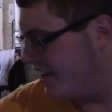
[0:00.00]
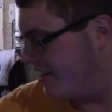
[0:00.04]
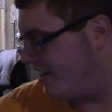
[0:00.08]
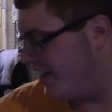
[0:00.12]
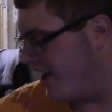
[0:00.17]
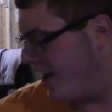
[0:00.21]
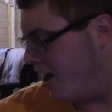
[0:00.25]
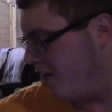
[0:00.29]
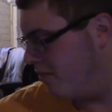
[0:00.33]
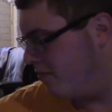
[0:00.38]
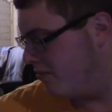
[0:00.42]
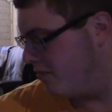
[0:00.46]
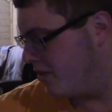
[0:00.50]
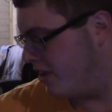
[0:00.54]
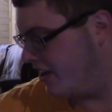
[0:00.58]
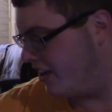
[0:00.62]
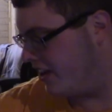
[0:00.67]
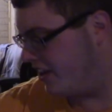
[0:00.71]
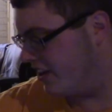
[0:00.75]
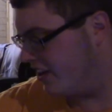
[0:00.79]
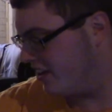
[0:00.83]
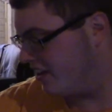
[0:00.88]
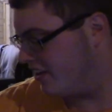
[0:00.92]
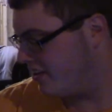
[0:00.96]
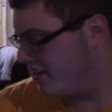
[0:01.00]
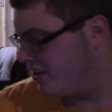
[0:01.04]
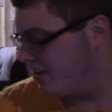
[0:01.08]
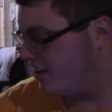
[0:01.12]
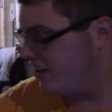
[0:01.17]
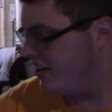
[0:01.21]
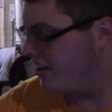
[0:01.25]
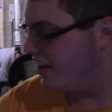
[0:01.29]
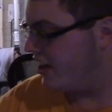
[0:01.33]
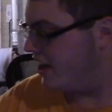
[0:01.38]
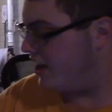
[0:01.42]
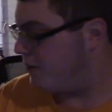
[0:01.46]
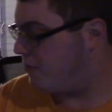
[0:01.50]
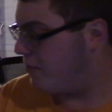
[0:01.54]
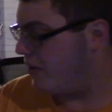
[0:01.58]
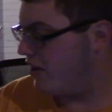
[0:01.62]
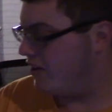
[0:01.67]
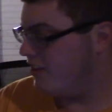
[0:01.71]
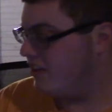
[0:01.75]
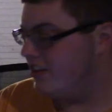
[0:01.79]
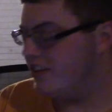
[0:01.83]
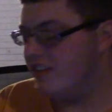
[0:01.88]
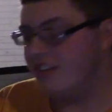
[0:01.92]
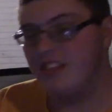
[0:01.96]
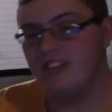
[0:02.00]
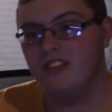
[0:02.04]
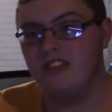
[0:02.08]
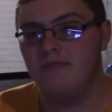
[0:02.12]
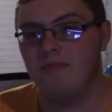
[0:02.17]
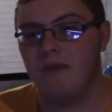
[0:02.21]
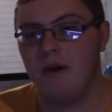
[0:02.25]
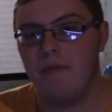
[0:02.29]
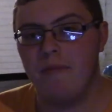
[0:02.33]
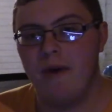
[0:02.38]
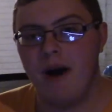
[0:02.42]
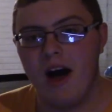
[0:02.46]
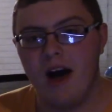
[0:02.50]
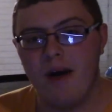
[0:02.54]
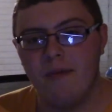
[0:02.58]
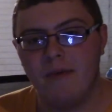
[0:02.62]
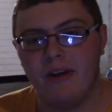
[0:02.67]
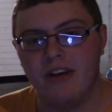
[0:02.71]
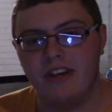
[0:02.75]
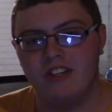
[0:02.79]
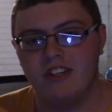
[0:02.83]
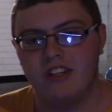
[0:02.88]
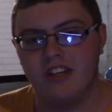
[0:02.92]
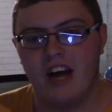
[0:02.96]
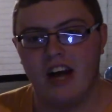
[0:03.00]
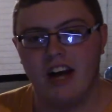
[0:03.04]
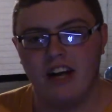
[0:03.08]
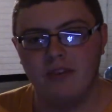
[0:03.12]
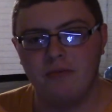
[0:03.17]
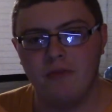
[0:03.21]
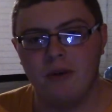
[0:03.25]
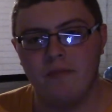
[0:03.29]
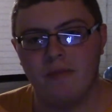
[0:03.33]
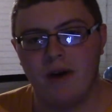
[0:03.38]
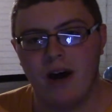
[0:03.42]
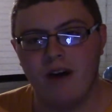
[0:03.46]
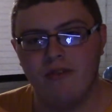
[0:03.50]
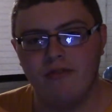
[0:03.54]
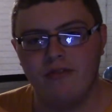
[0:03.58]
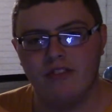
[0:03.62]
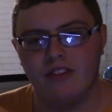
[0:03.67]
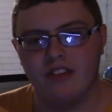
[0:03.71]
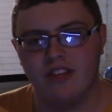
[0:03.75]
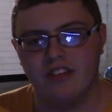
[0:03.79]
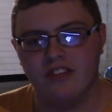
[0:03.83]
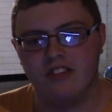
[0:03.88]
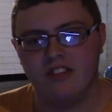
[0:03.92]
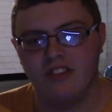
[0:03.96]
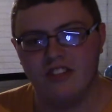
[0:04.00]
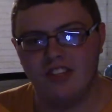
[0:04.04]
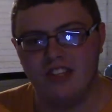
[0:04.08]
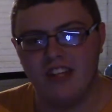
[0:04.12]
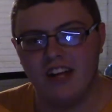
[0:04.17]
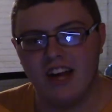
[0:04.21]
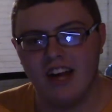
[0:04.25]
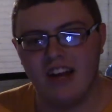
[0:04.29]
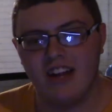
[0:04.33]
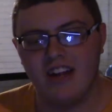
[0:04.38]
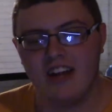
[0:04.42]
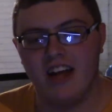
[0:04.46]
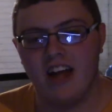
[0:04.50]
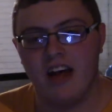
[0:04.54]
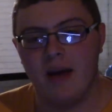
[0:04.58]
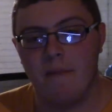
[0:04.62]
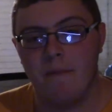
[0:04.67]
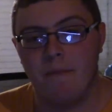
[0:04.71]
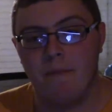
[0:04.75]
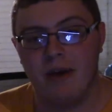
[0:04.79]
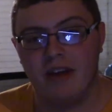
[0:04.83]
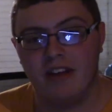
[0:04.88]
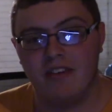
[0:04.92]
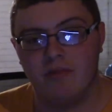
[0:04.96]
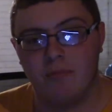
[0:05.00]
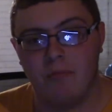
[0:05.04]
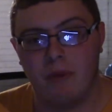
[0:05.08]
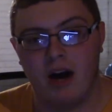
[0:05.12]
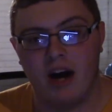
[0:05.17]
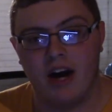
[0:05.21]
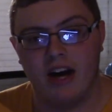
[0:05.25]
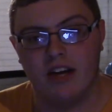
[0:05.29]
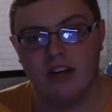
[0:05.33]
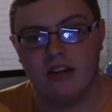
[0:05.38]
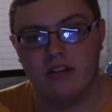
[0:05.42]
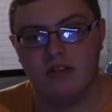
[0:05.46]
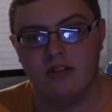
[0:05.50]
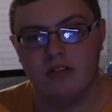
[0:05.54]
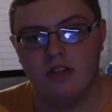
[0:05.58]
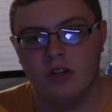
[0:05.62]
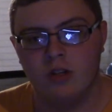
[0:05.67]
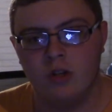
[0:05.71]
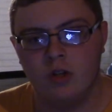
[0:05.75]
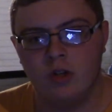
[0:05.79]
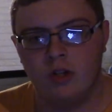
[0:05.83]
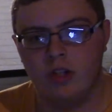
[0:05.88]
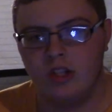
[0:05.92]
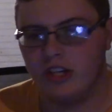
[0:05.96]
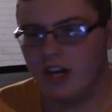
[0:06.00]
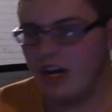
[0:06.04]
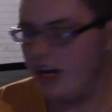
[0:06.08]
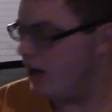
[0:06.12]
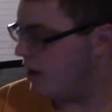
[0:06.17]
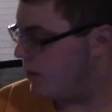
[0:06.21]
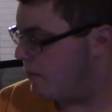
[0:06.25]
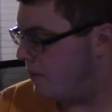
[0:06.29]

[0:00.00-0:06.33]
the album right here. And apparently this, my mom actually, I asked my mom for this, and she got it at Best Buy. She got it at